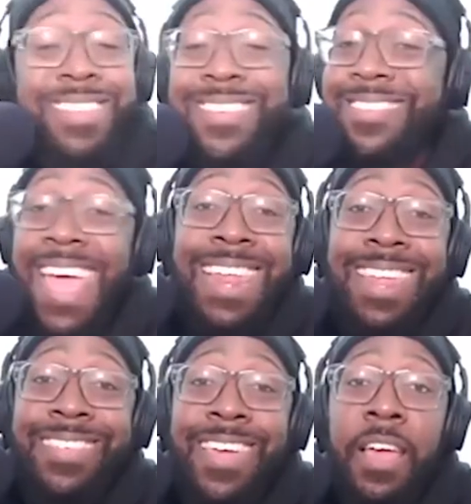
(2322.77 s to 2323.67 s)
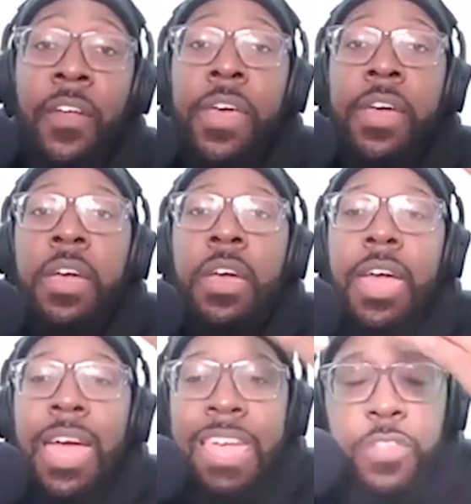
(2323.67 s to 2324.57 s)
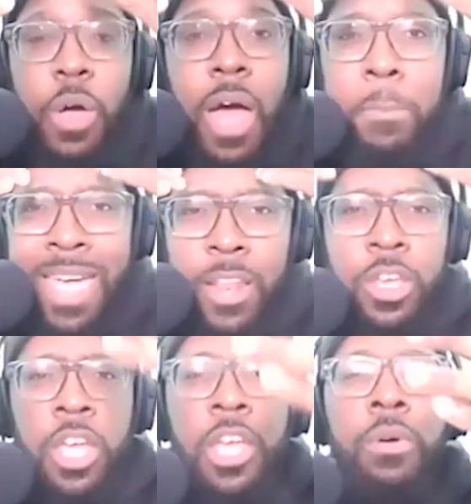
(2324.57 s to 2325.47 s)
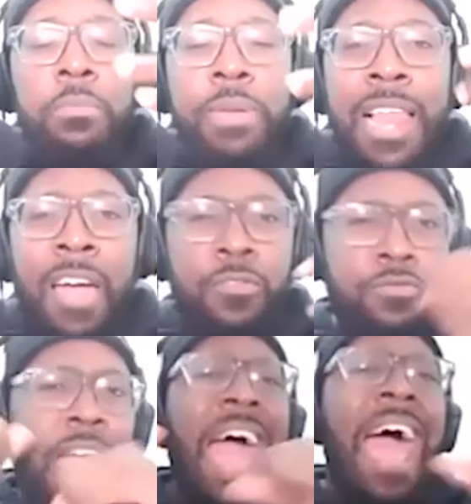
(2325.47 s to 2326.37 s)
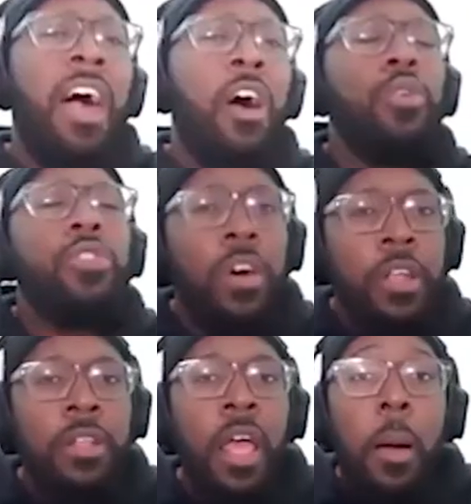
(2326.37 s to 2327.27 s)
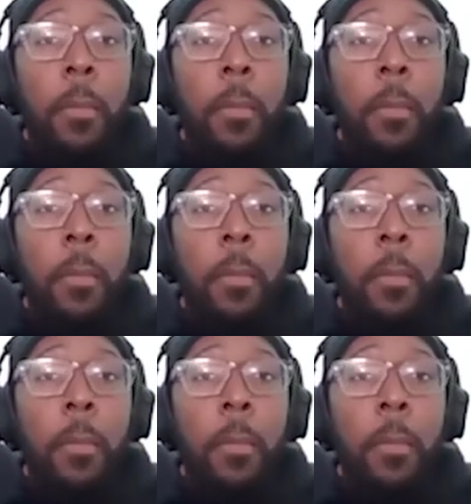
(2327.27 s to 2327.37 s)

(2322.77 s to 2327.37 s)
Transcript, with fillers: to me to say anything. Mm. Even though I may look at you and be like, rah, hold on.